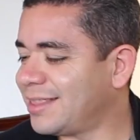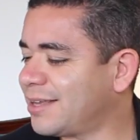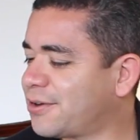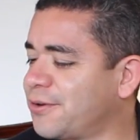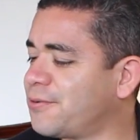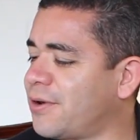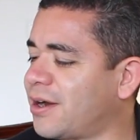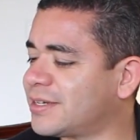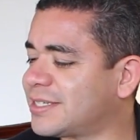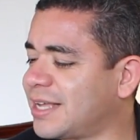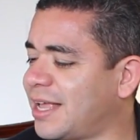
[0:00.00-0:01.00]
And then
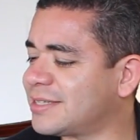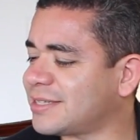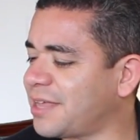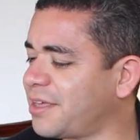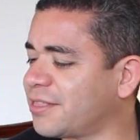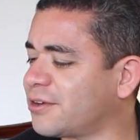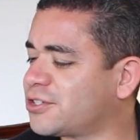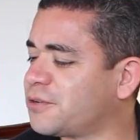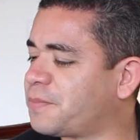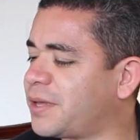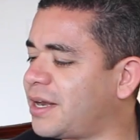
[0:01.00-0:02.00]
Kunwar says, I think their
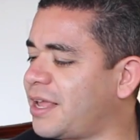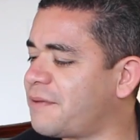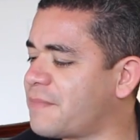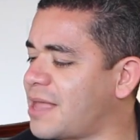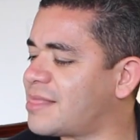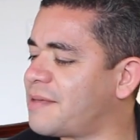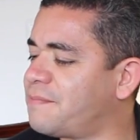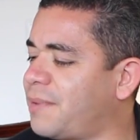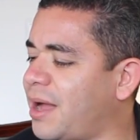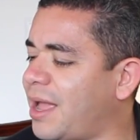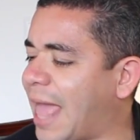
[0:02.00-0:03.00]
stupidity made them
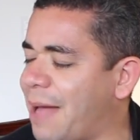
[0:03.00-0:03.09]
buy